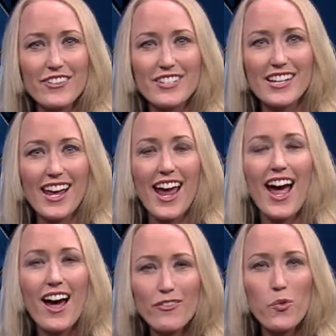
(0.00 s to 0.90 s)
for today.
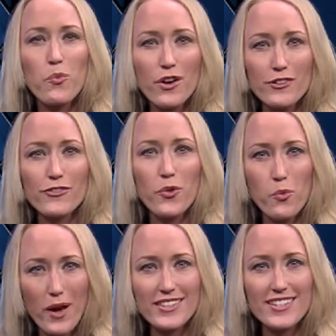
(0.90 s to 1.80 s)
Have a wonderful
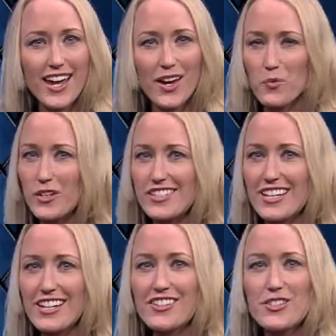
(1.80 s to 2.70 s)
Wednesday, and we'll
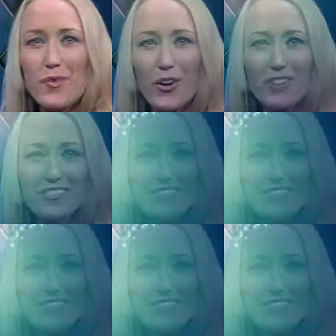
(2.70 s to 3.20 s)
see you here tomorrow.